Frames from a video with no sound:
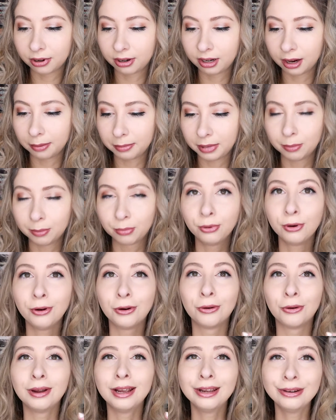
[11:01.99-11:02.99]
yummy
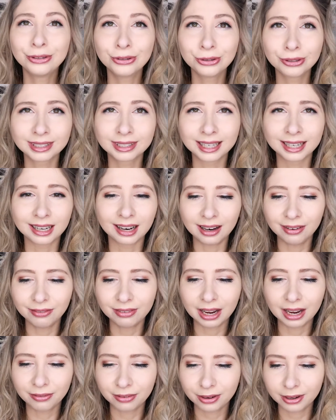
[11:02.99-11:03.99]
brew. Interesting. I've
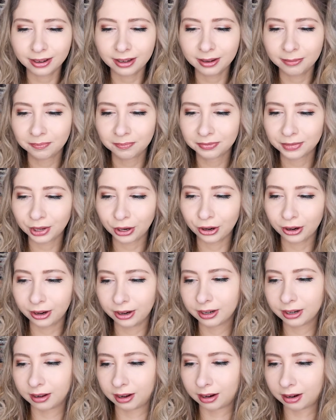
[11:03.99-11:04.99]
never
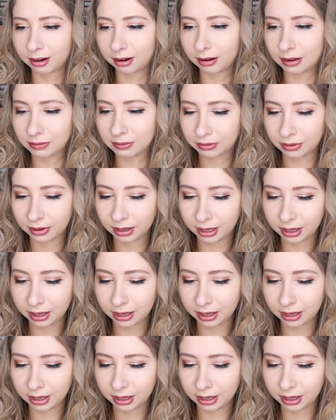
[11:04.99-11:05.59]
heard of